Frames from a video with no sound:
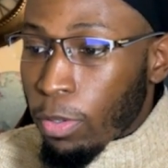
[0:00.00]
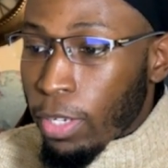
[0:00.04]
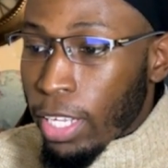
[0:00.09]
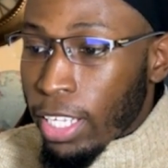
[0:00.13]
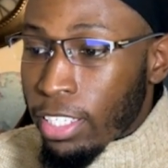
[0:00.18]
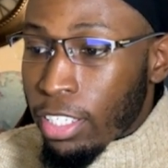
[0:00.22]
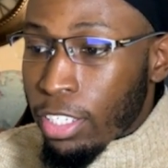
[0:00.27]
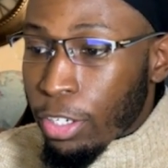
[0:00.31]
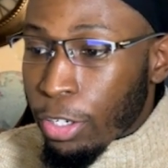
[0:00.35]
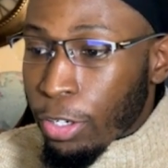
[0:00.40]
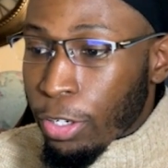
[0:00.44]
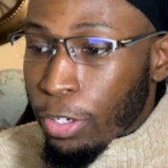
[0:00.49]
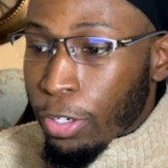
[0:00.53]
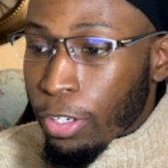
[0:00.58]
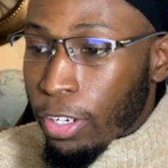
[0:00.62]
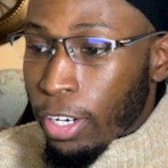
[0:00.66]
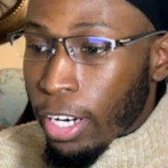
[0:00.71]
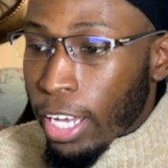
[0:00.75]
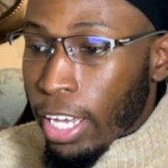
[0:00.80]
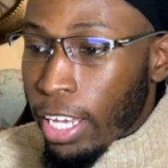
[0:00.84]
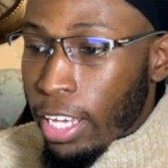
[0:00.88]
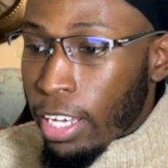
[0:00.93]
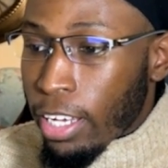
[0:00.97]
Let's secure
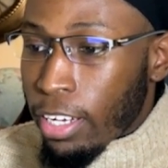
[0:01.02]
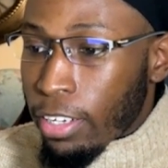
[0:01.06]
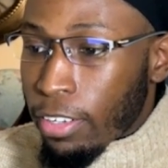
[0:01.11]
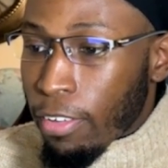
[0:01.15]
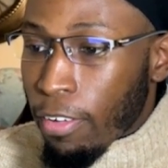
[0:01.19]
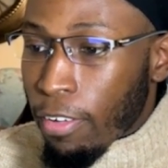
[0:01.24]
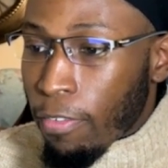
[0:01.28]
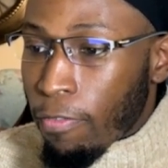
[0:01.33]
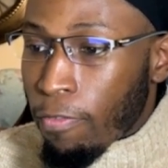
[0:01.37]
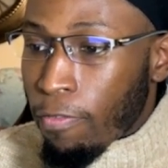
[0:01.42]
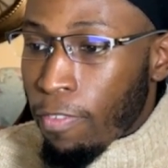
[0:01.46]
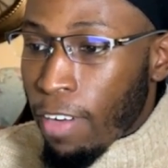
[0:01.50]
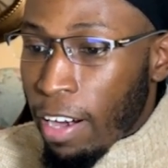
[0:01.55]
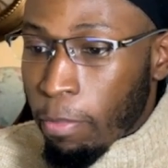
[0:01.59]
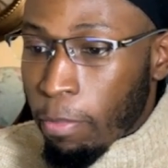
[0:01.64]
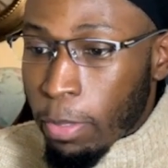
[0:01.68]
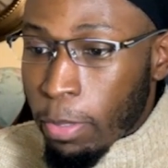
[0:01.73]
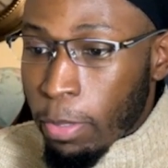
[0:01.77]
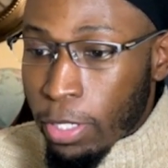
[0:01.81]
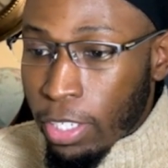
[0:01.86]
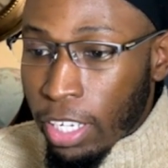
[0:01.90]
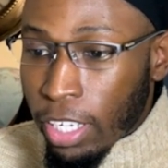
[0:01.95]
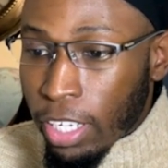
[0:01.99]
a good
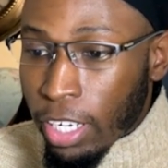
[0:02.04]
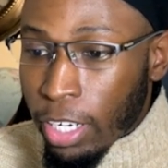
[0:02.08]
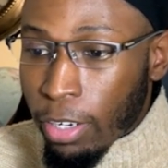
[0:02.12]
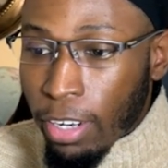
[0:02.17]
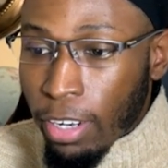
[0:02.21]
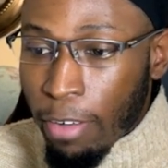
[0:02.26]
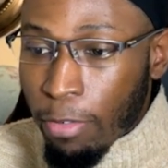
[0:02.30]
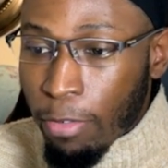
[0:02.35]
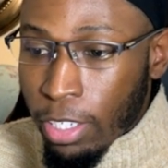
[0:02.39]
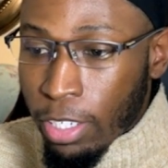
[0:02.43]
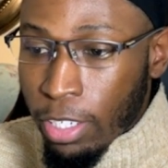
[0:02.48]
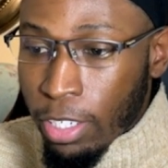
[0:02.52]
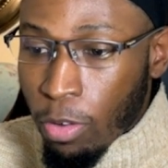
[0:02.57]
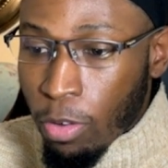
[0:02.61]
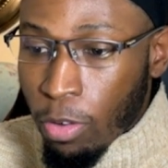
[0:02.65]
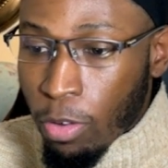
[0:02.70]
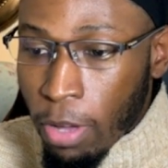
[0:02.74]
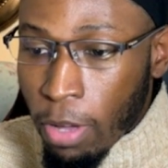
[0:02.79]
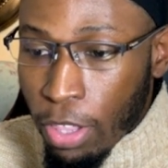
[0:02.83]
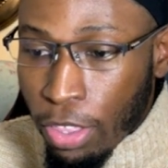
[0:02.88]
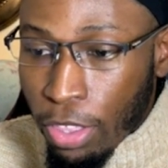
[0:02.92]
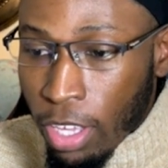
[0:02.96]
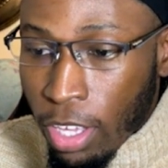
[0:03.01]
5% here every single
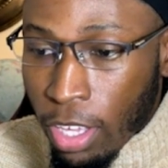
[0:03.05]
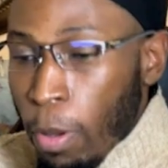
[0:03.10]
month.